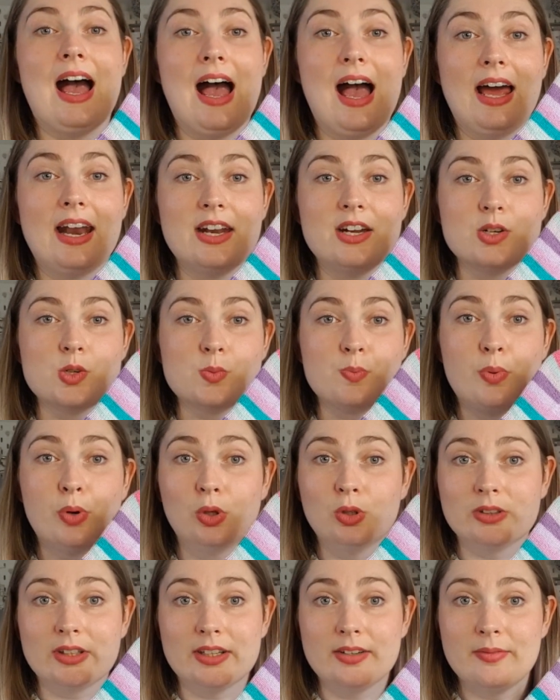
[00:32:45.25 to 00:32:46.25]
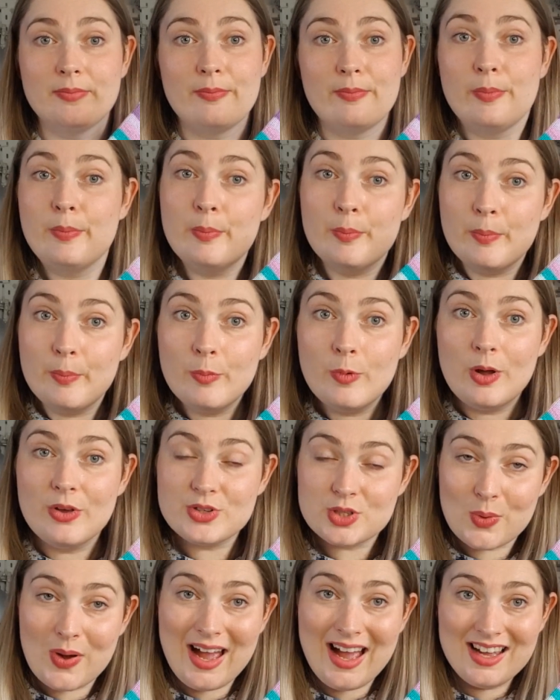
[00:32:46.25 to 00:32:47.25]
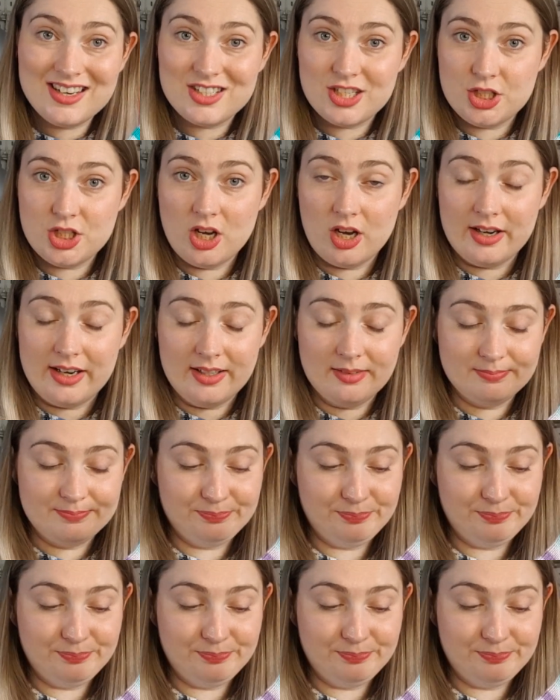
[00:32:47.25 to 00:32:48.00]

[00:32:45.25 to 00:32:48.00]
and it just pulled it. So I had to darn it.